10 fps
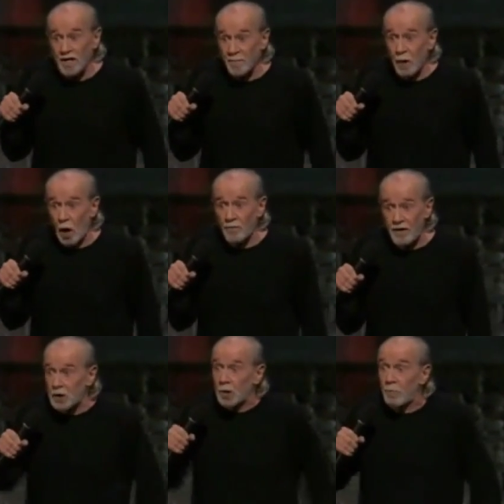Hootie and the
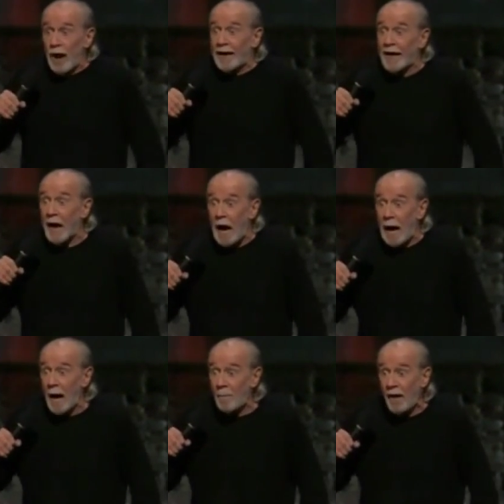Blowfish are
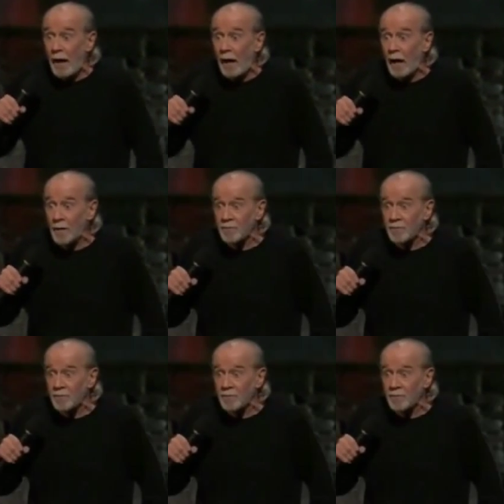breaking up?